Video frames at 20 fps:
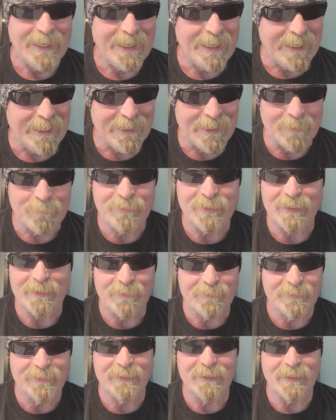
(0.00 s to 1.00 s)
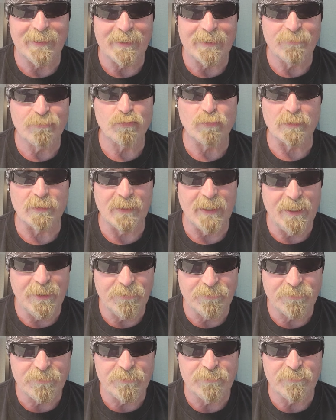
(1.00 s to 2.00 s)
And I'm telling you guys,
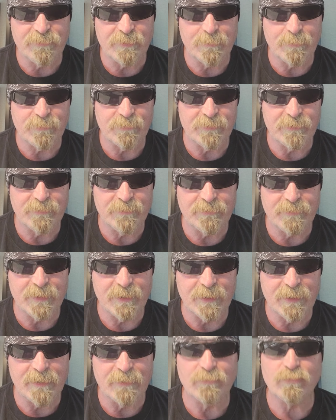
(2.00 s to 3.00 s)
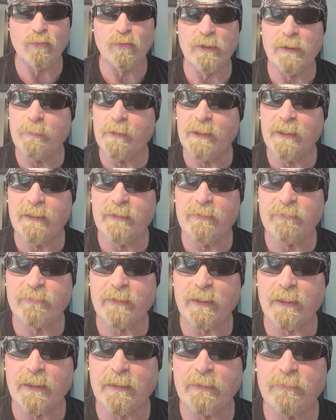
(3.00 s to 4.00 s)
relationships these days, women these
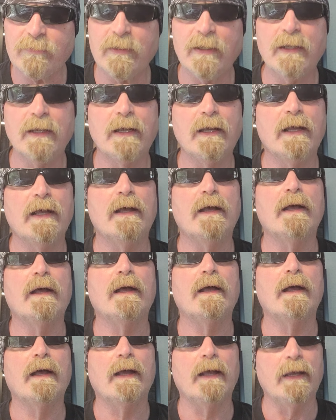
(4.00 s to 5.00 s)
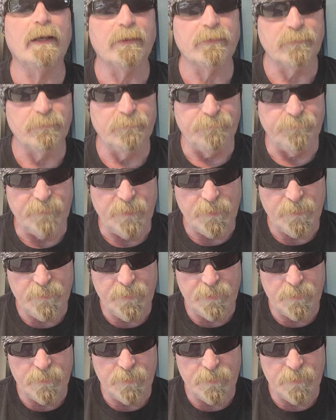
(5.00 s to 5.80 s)
days, it's a very